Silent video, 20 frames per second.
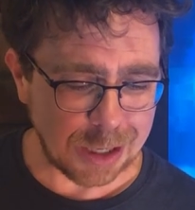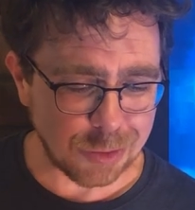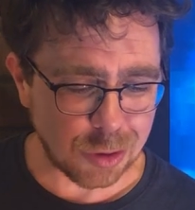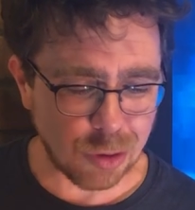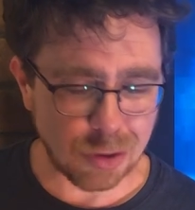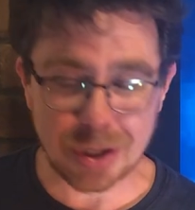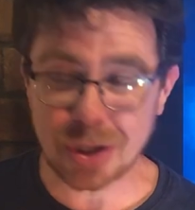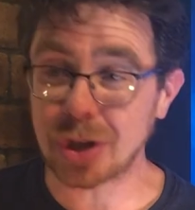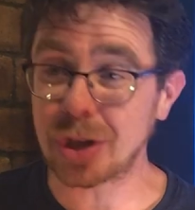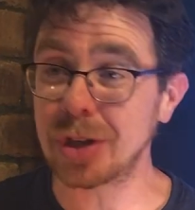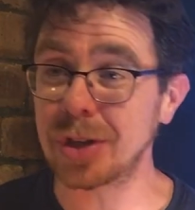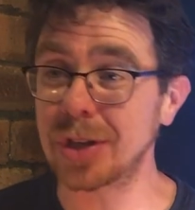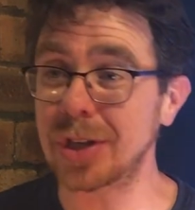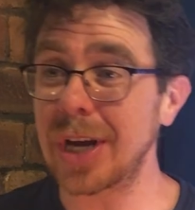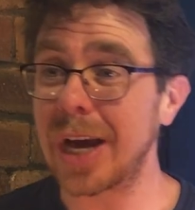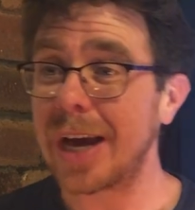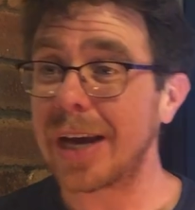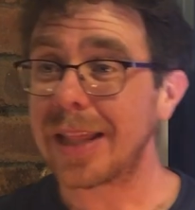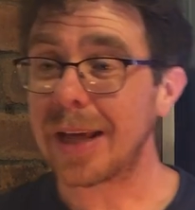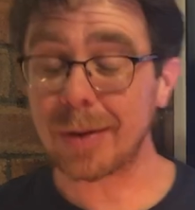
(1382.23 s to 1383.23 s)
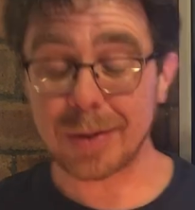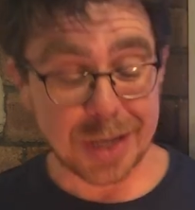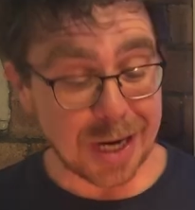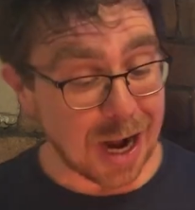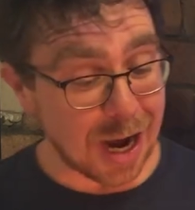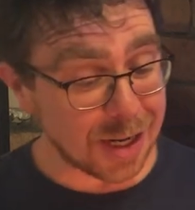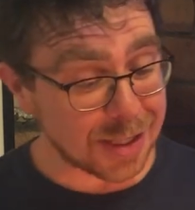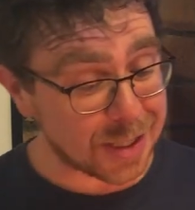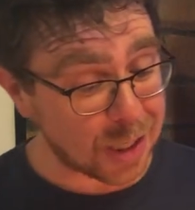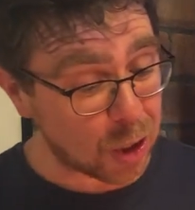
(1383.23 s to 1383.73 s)
Christians. There was an
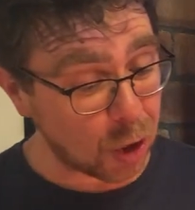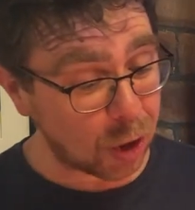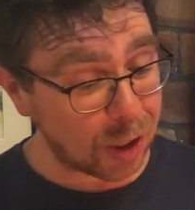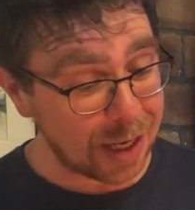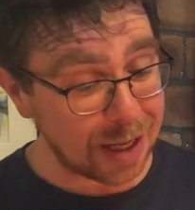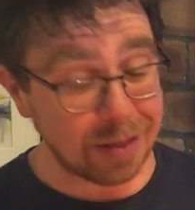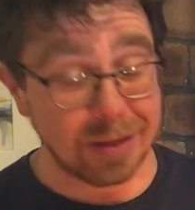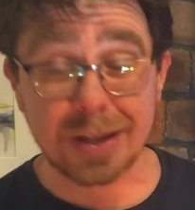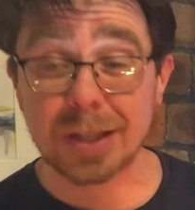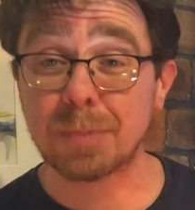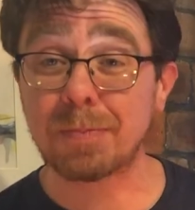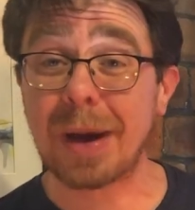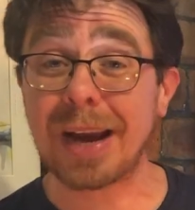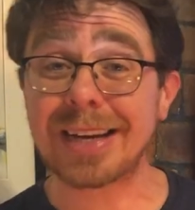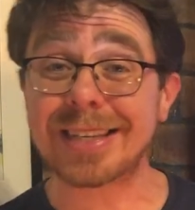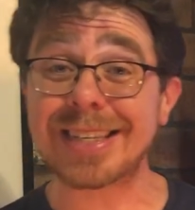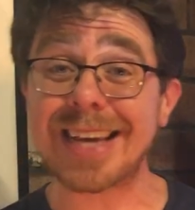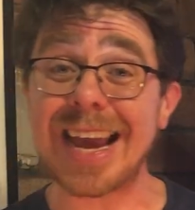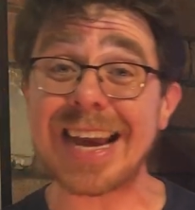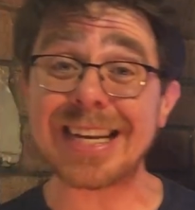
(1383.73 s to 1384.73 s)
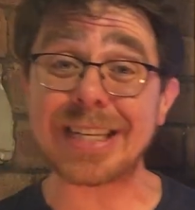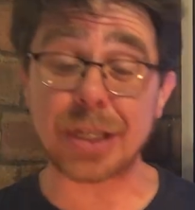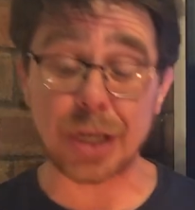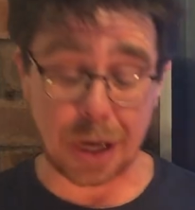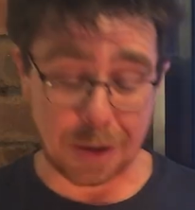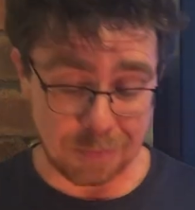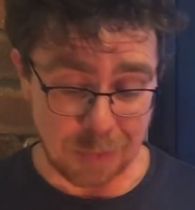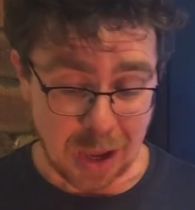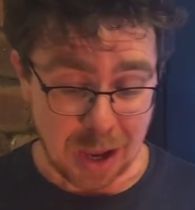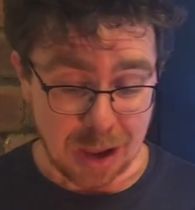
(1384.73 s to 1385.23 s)
article in The
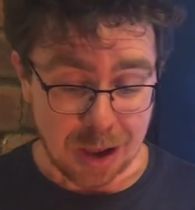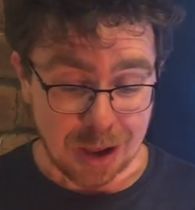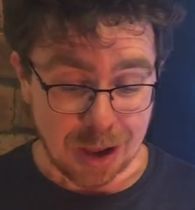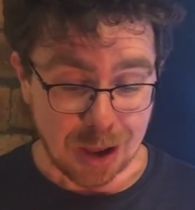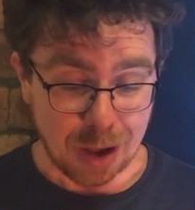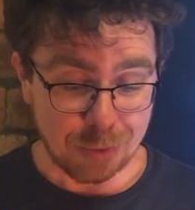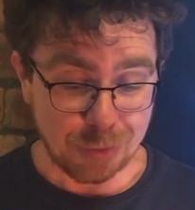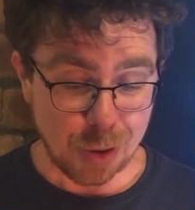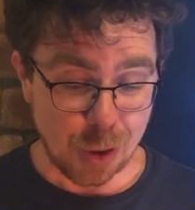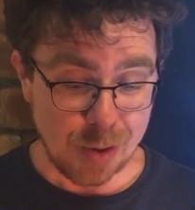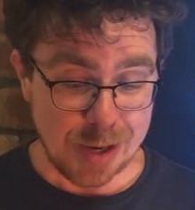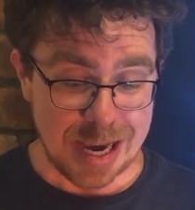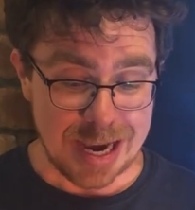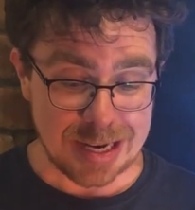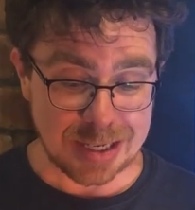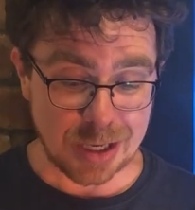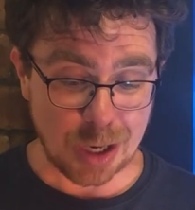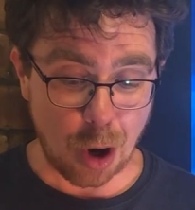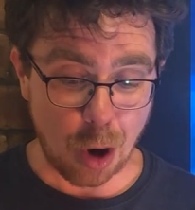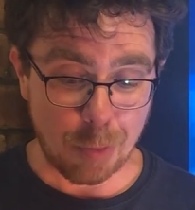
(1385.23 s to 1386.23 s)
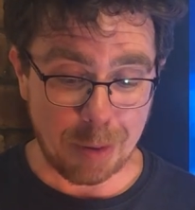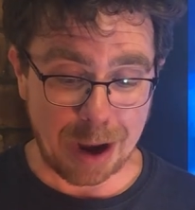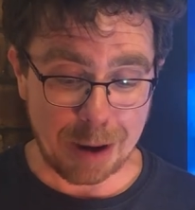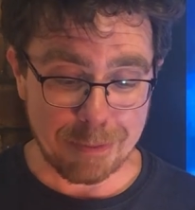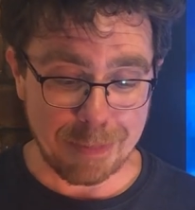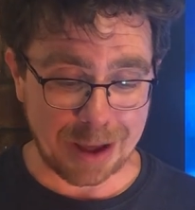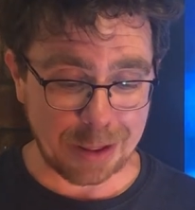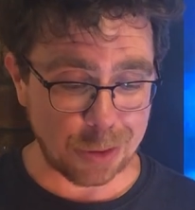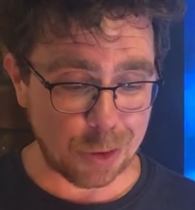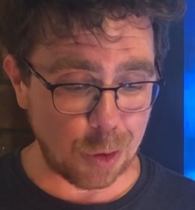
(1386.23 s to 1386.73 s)
Spectator a few years ago by
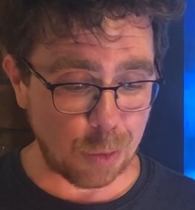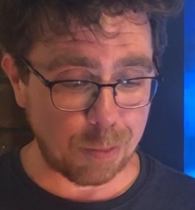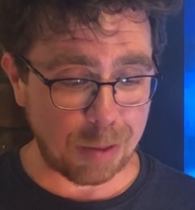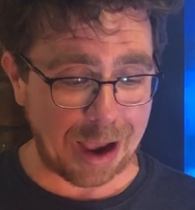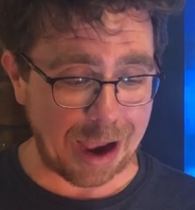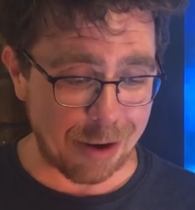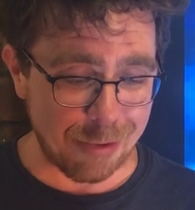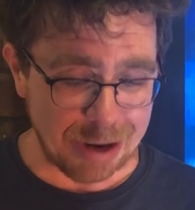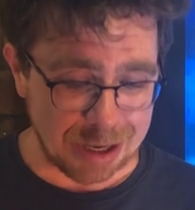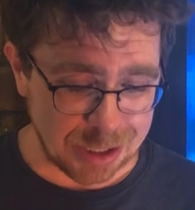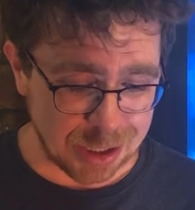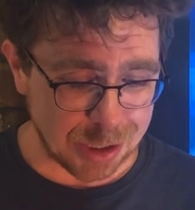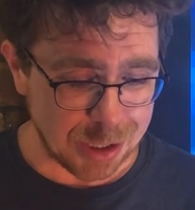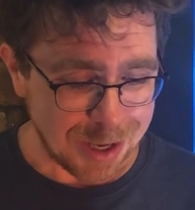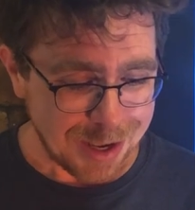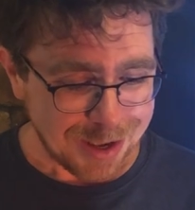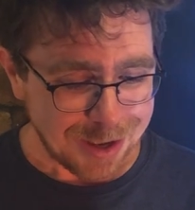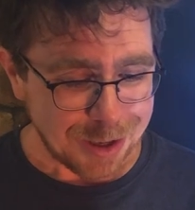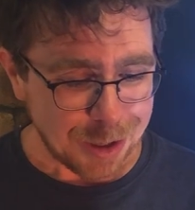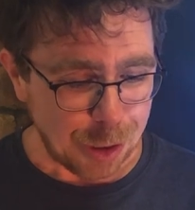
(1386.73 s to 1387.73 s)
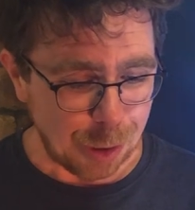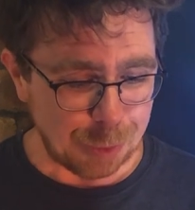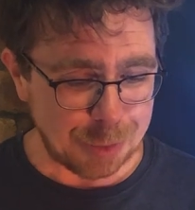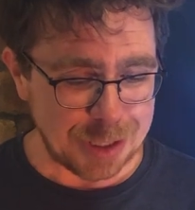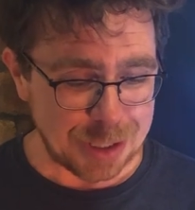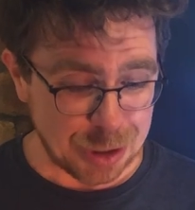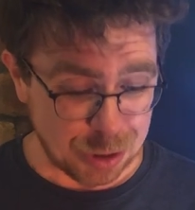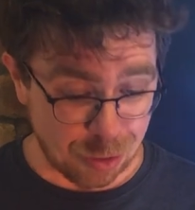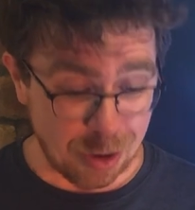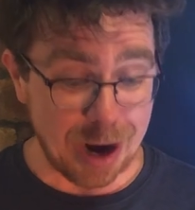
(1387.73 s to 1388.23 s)
Matthew Parris, who
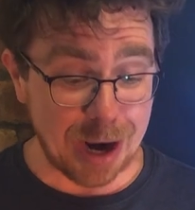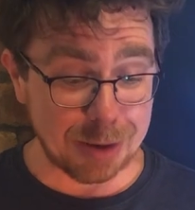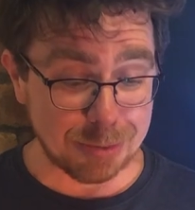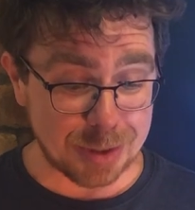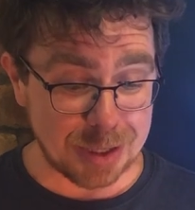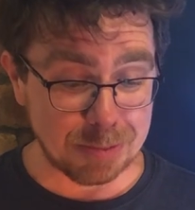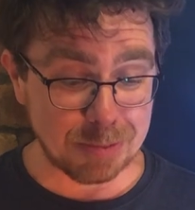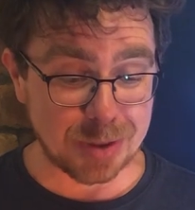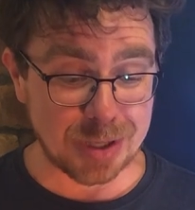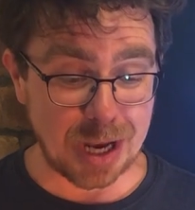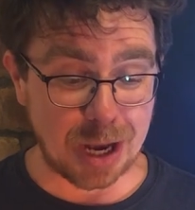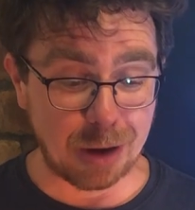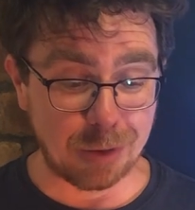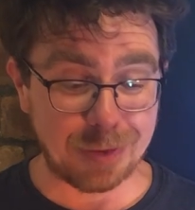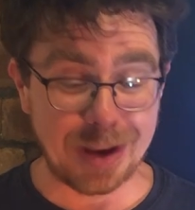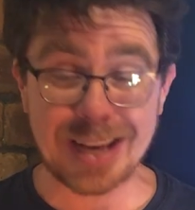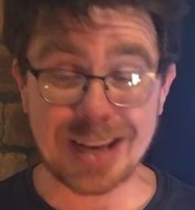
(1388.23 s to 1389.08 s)
describes himself